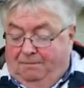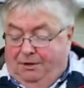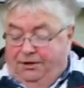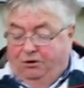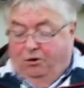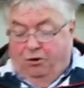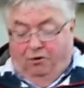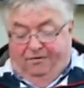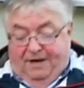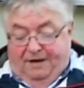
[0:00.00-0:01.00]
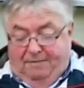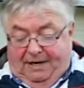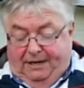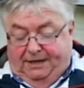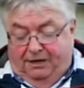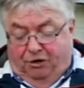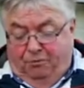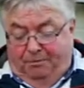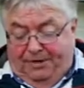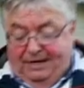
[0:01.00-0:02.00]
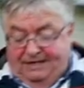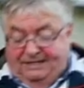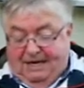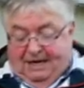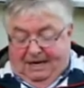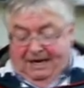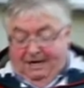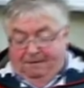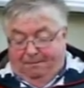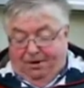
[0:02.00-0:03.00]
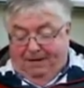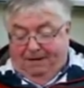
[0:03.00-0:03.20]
by the Cobh and Midleton companies, led by